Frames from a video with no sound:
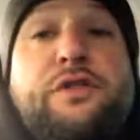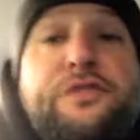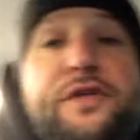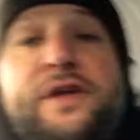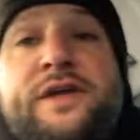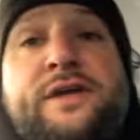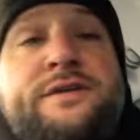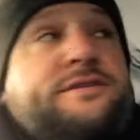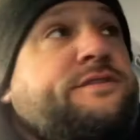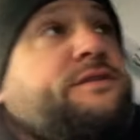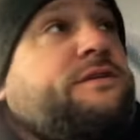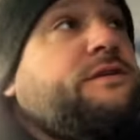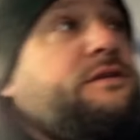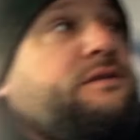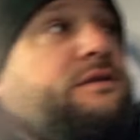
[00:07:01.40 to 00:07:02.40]
thing is,
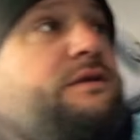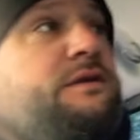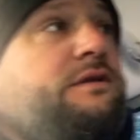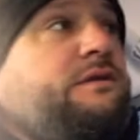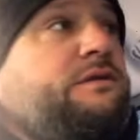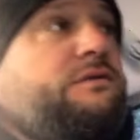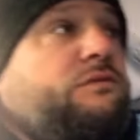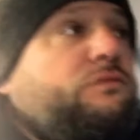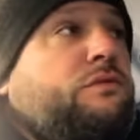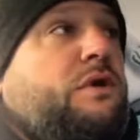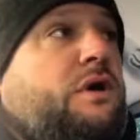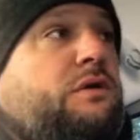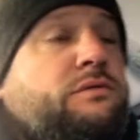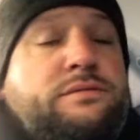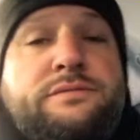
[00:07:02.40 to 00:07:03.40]

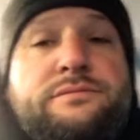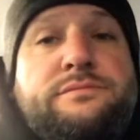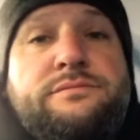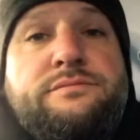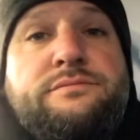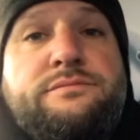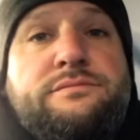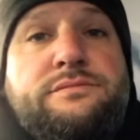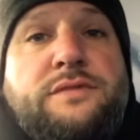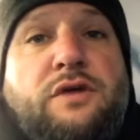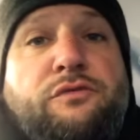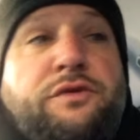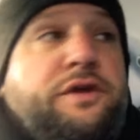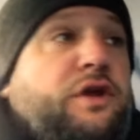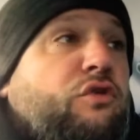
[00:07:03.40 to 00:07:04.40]
well, not
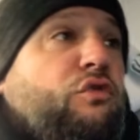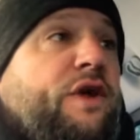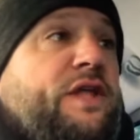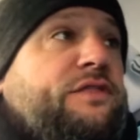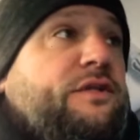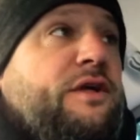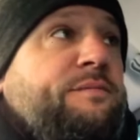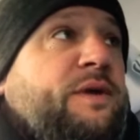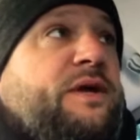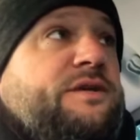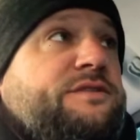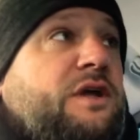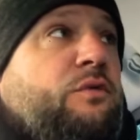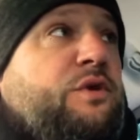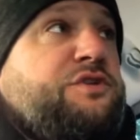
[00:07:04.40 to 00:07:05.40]
really a great thing, because
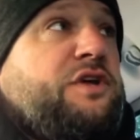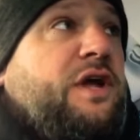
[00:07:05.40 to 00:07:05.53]
I wish I